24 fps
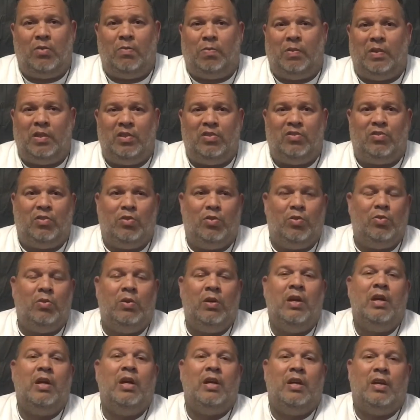please do.
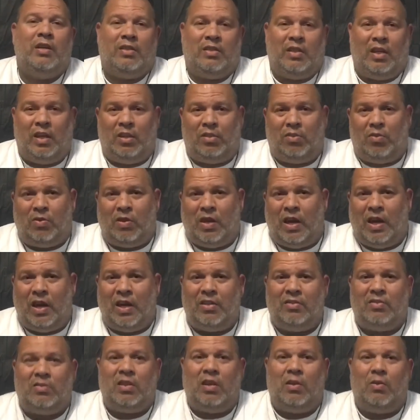Thank you,
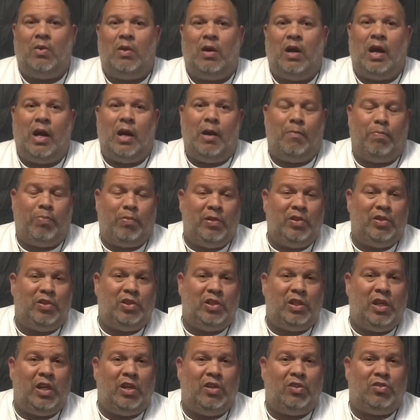guys. I
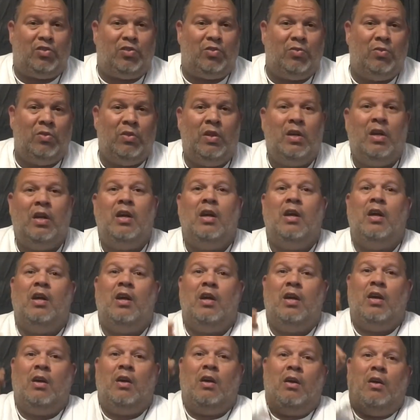appreciate you.
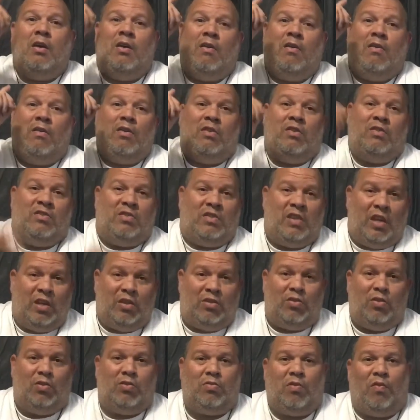
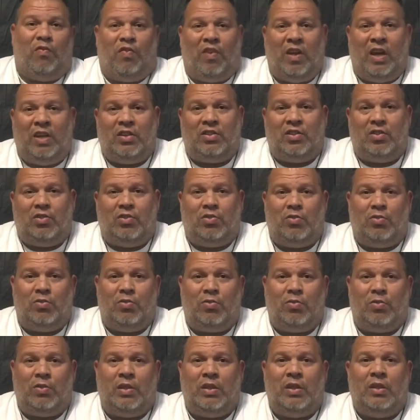Santos with Flashy
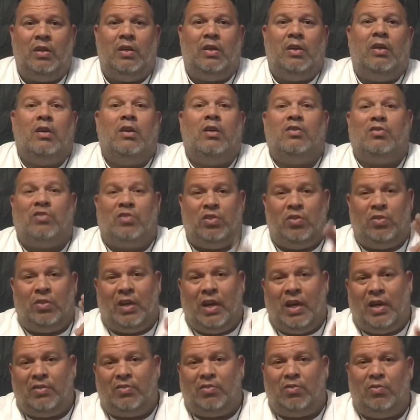Jewelry. See you
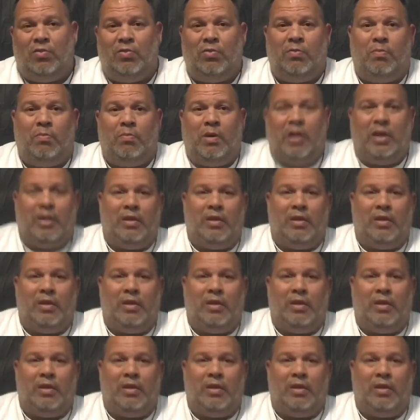guys soon. Bye.